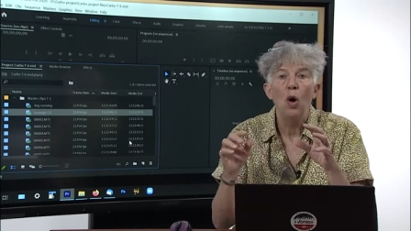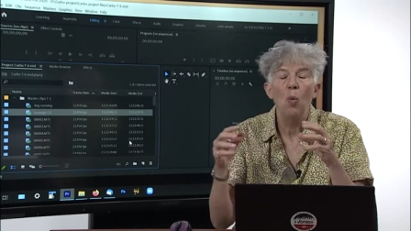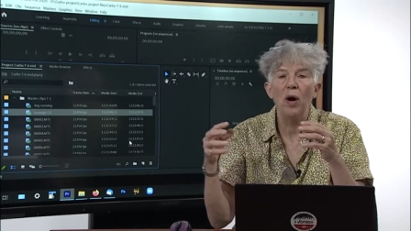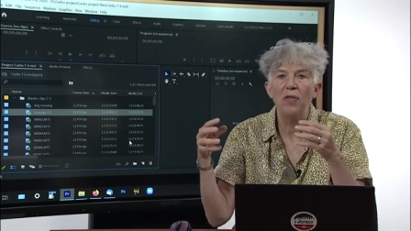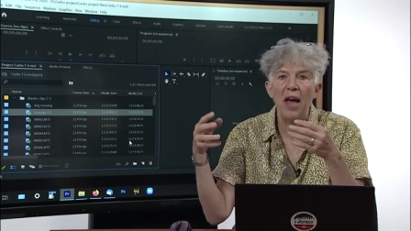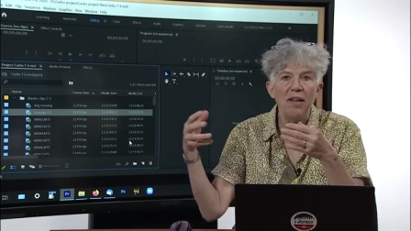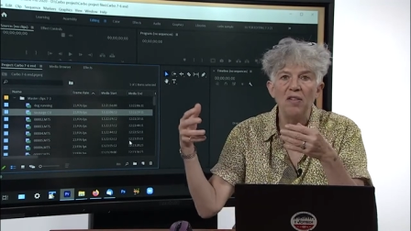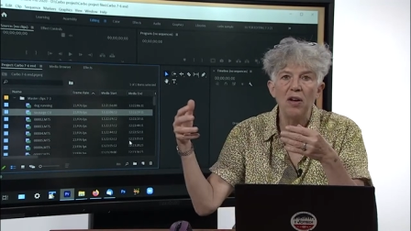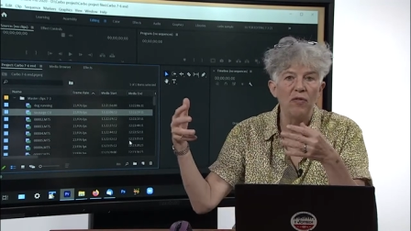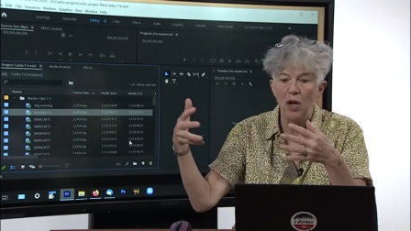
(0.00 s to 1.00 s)
where that
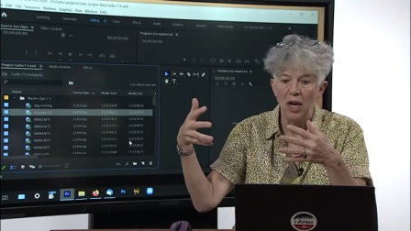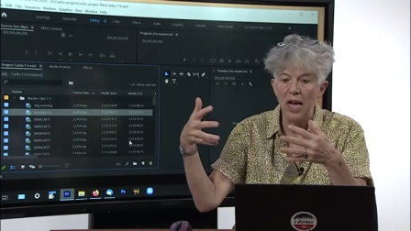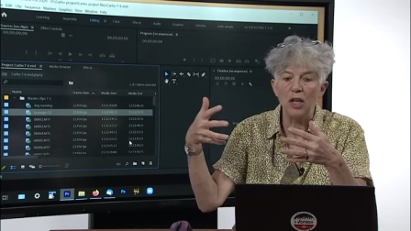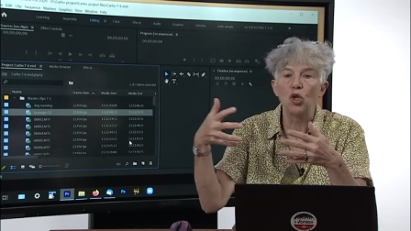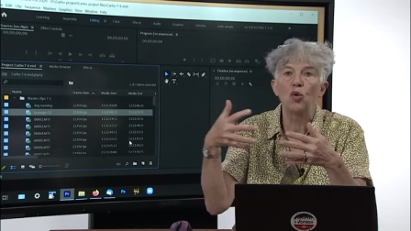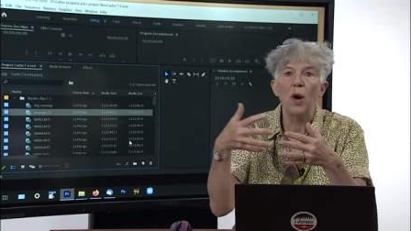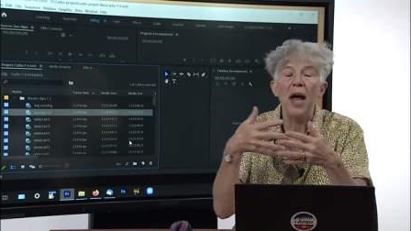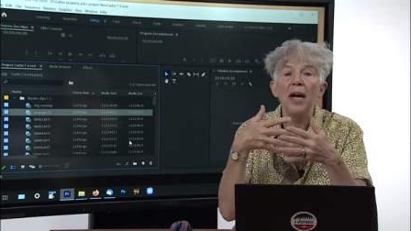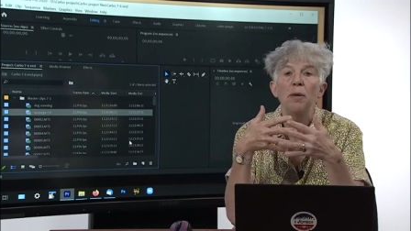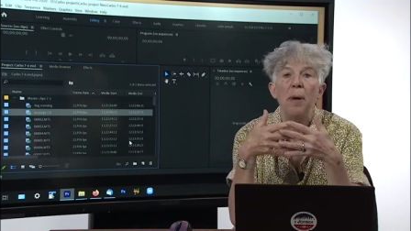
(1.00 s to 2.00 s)
stuff got
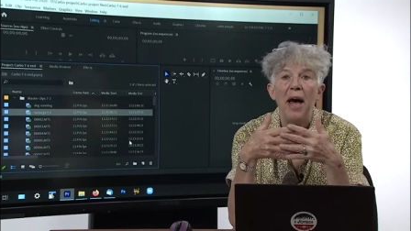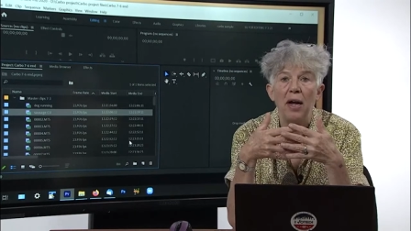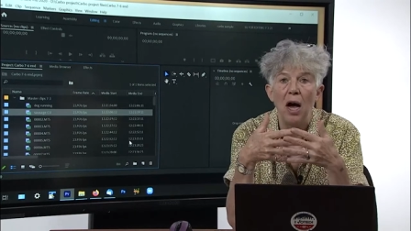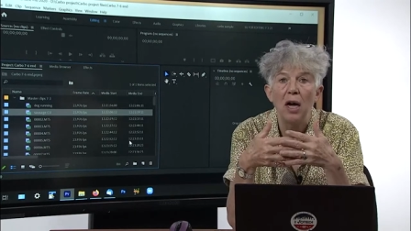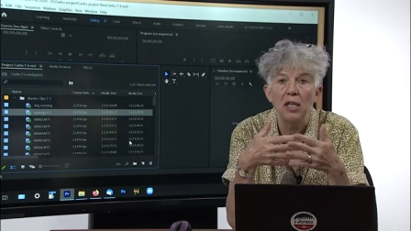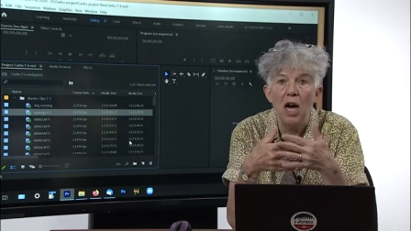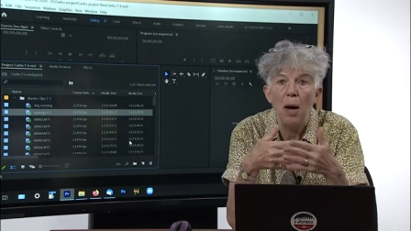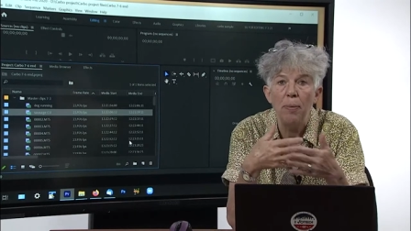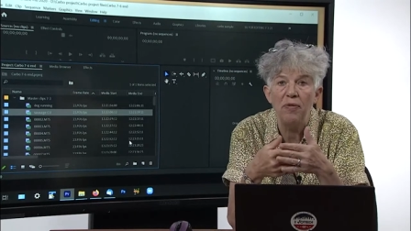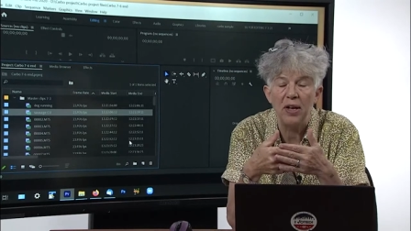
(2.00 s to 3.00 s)
dragged back on
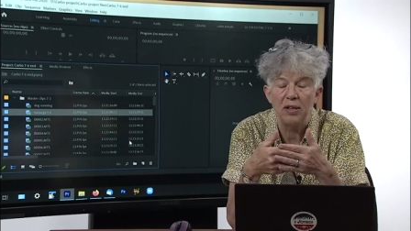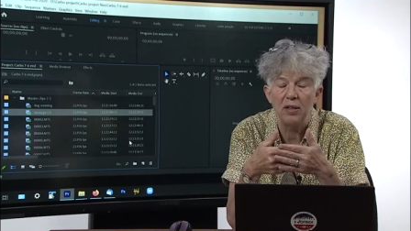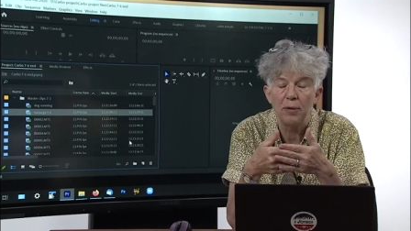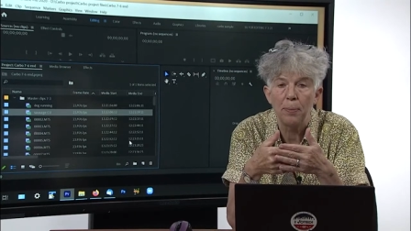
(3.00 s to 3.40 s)
top of it.